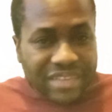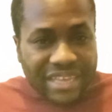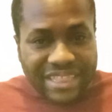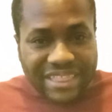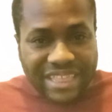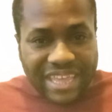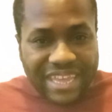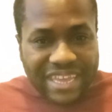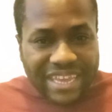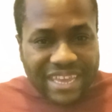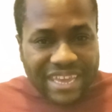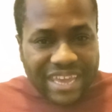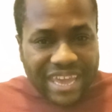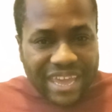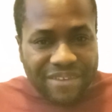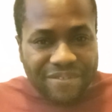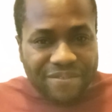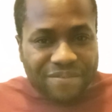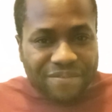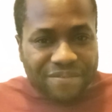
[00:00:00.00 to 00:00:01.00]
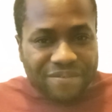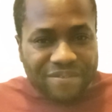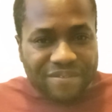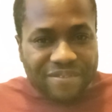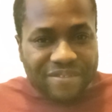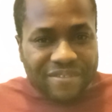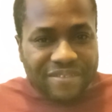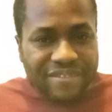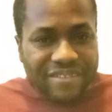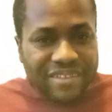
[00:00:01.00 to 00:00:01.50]
they give
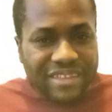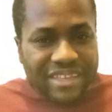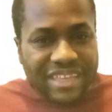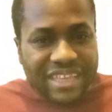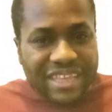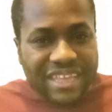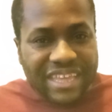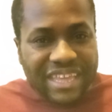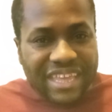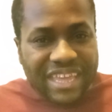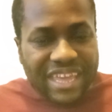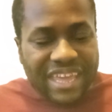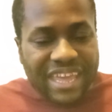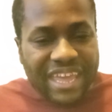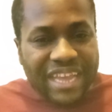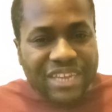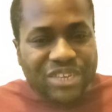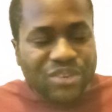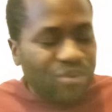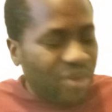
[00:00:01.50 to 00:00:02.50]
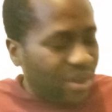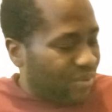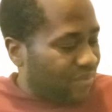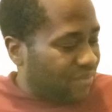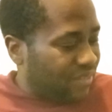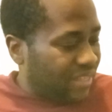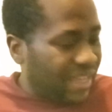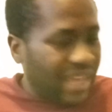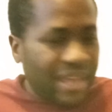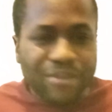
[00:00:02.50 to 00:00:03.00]
each one
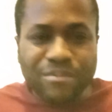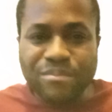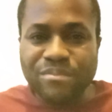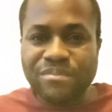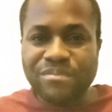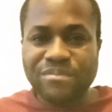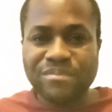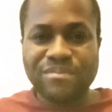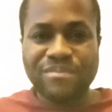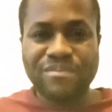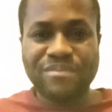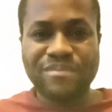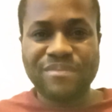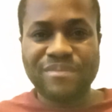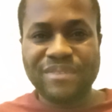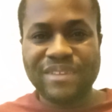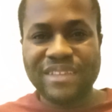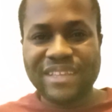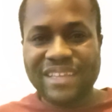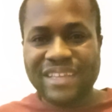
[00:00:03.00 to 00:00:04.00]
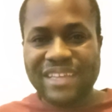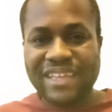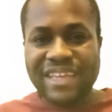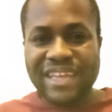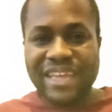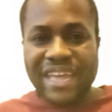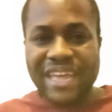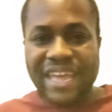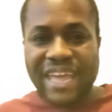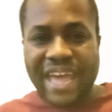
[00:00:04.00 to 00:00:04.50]
of them
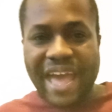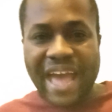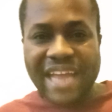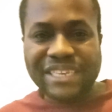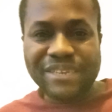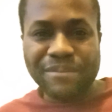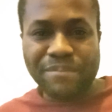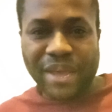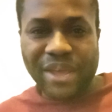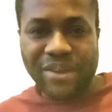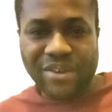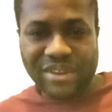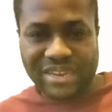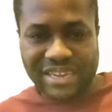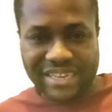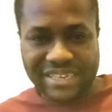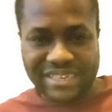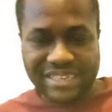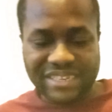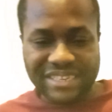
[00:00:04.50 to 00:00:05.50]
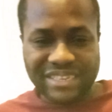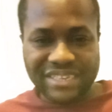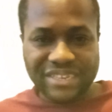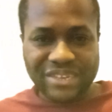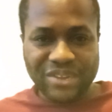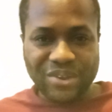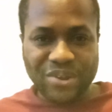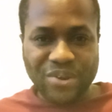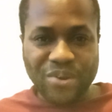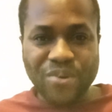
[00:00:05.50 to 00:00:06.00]
antibiotics,
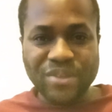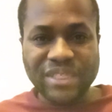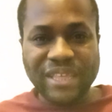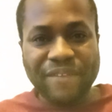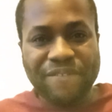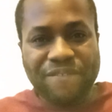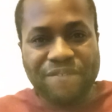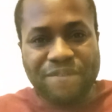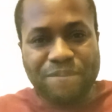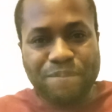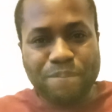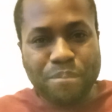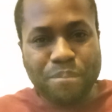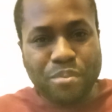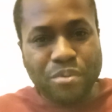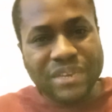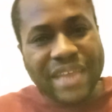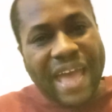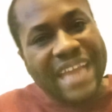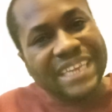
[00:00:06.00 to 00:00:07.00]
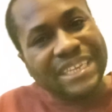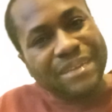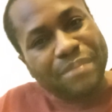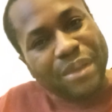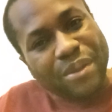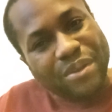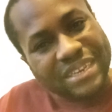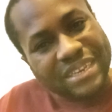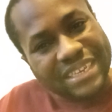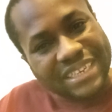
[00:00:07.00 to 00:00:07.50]
or they put
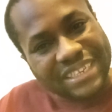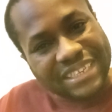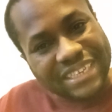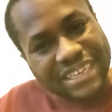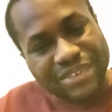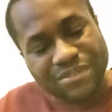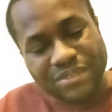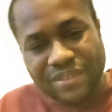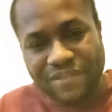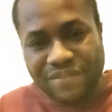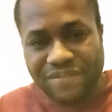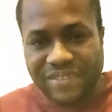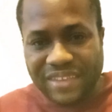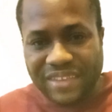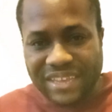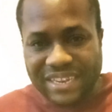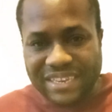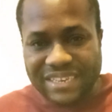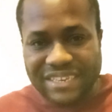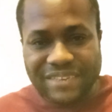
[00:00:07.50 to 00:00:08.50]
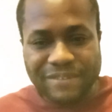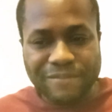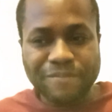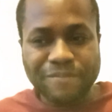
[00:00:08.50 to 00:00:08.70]
antibiotics into the feed.